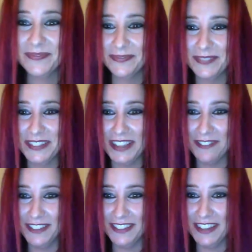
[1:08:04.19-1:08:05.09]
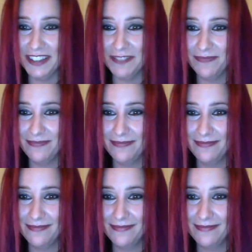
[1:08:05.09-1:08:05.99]
what that feels like.
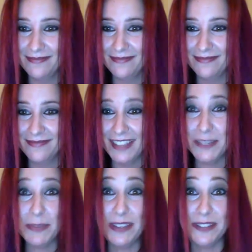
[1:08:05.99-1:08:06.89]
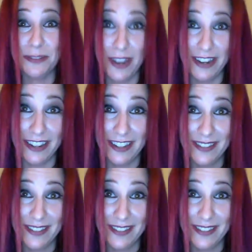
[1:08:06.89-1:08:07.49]
That to me is erotic.